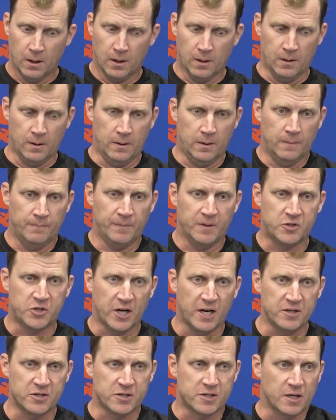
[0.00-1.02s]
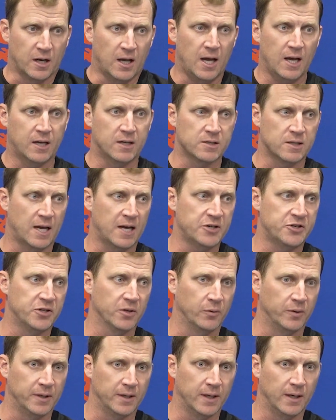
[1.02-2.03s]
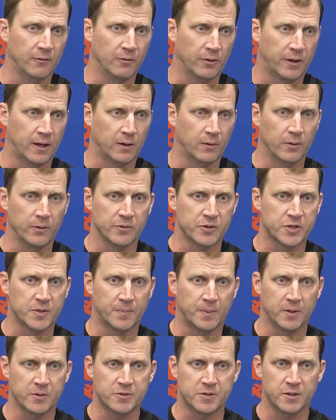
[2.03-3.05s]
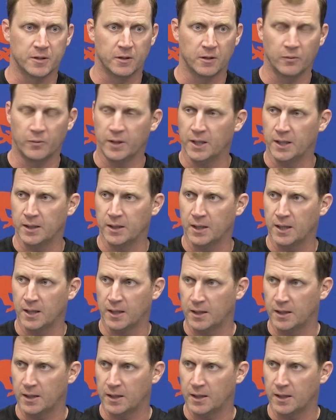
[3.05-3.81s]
It changes a lot because last year we did everything we were supposed to do and we didn't get